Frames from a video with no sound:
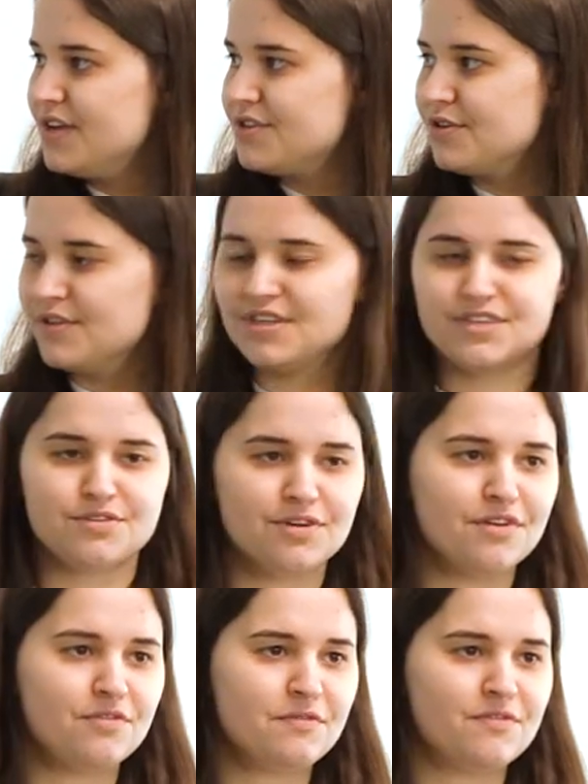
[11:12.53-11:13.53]
So this
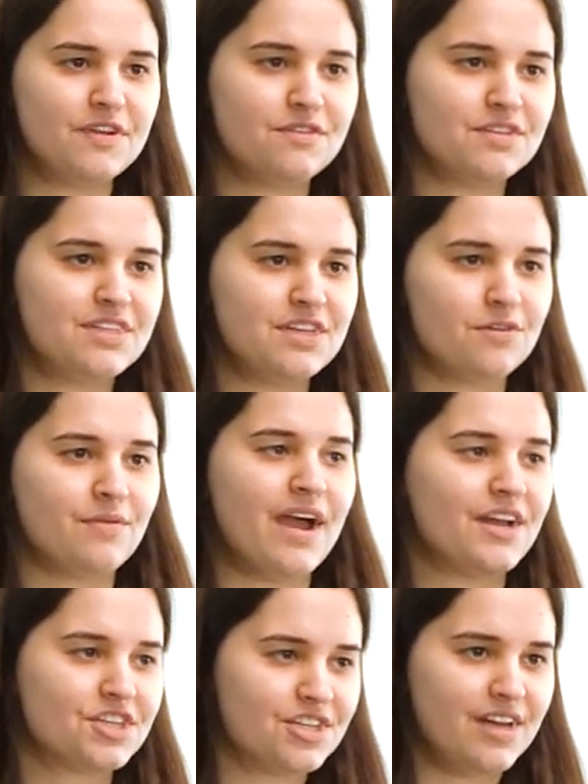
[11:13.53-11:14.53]
sort of reveals the
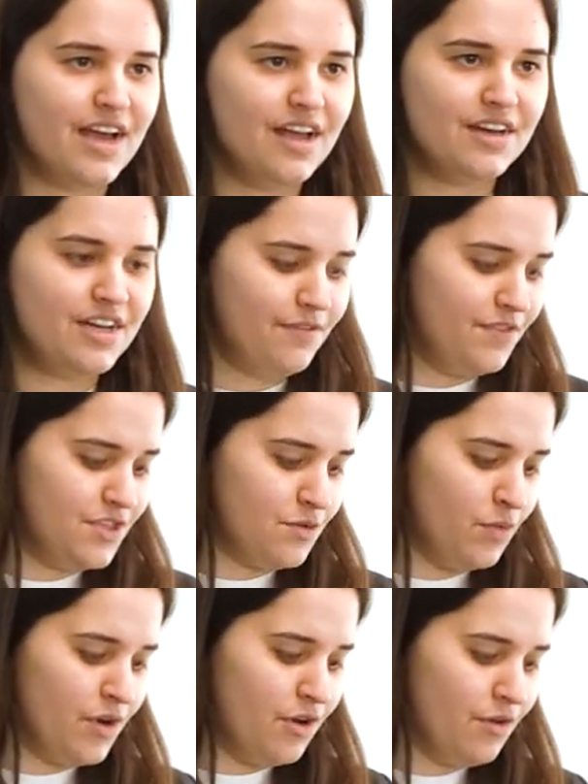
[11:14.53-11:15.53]
irrationality of this
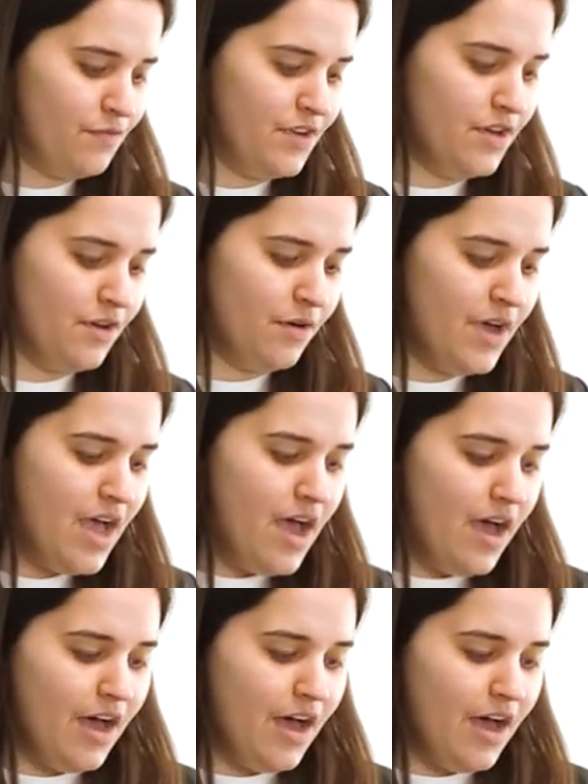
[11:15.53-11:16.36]
worldview,